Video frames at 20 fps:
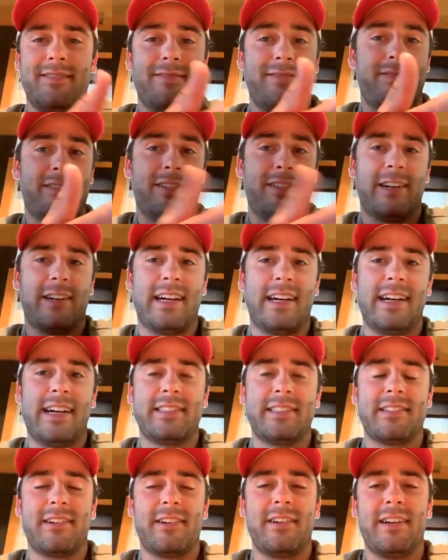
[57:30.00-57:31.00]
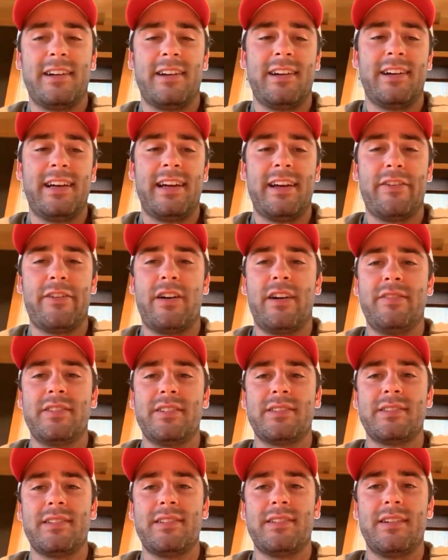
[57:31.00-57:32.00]
asked our head
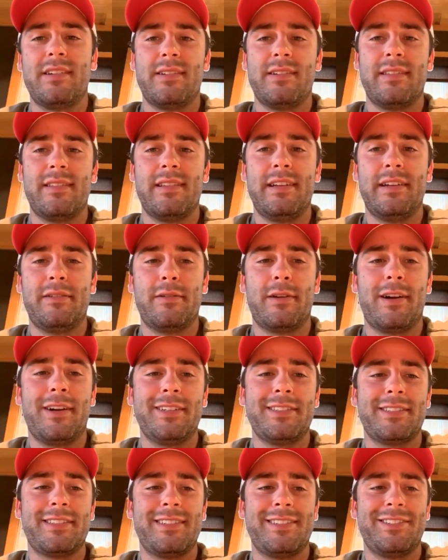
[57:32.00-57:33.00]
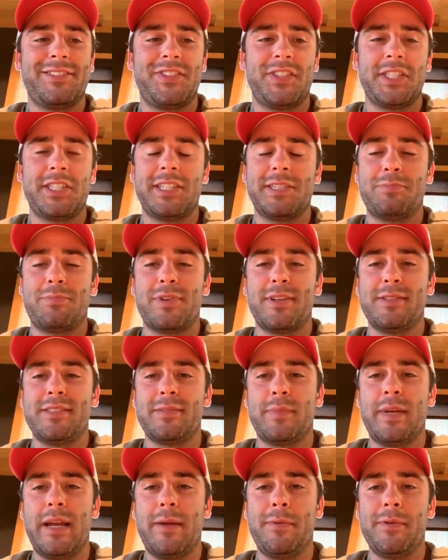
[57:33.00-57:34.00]
office, Lynn Rost, and she could print
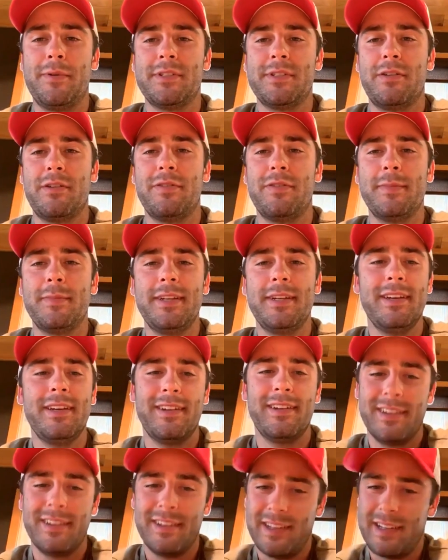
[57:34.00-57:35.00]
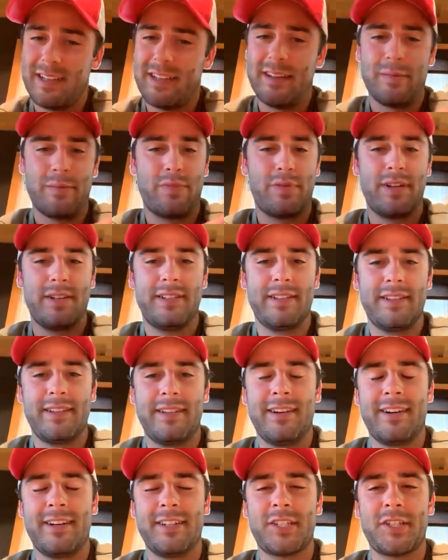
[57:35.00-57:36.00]
some papers out for me. Printed the
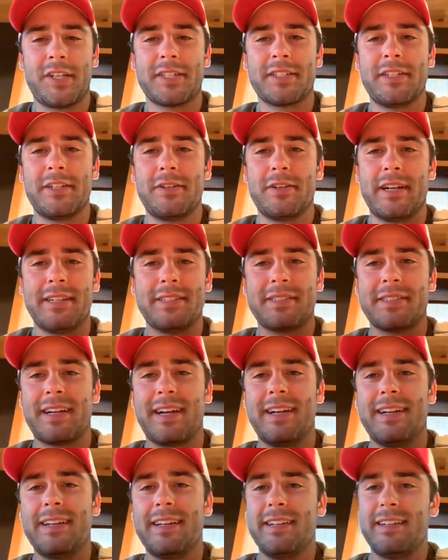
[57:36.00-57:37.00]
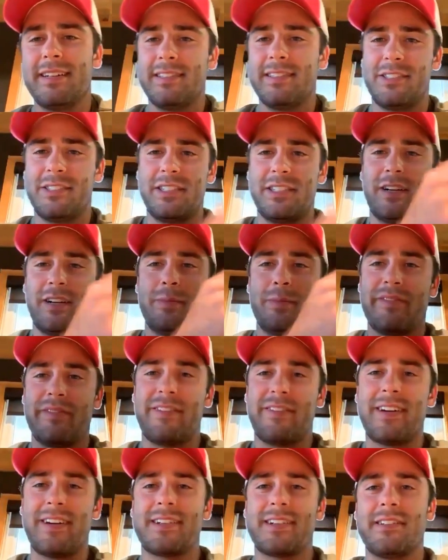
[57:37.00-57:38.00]
contract out. I signed it, and she helped me
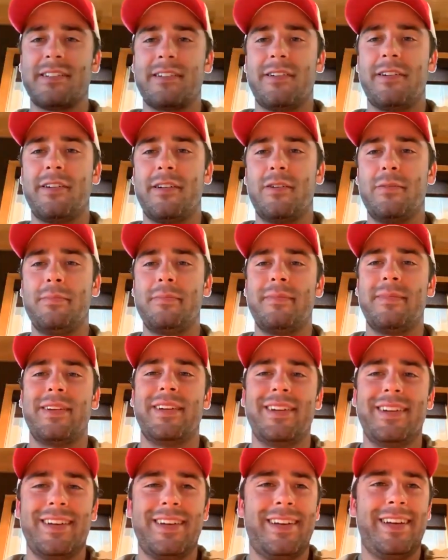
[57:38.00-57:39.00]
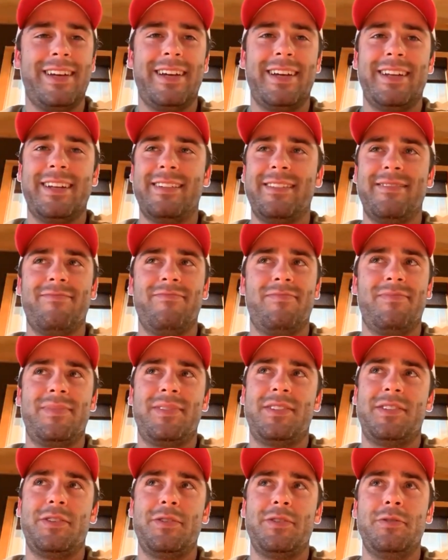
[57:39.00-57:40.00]
fax it on up. And
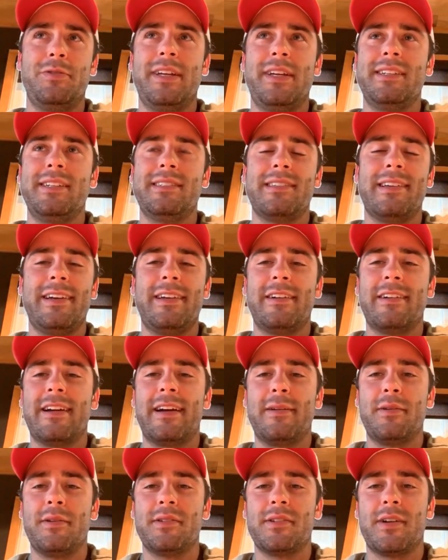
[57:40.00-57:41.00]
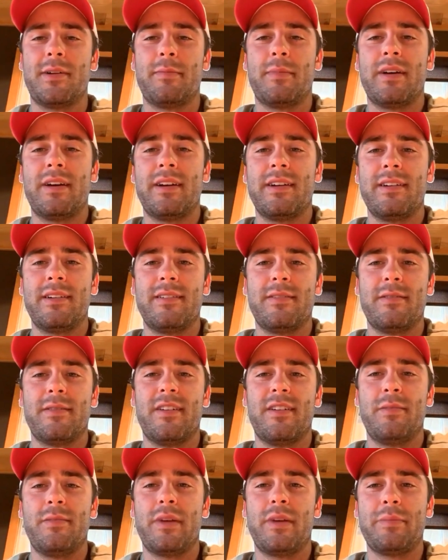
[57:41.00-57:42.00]
2 days later, I was on
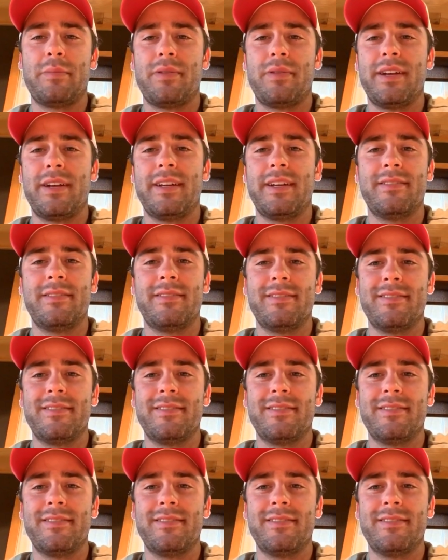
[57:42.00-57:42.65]
my plane.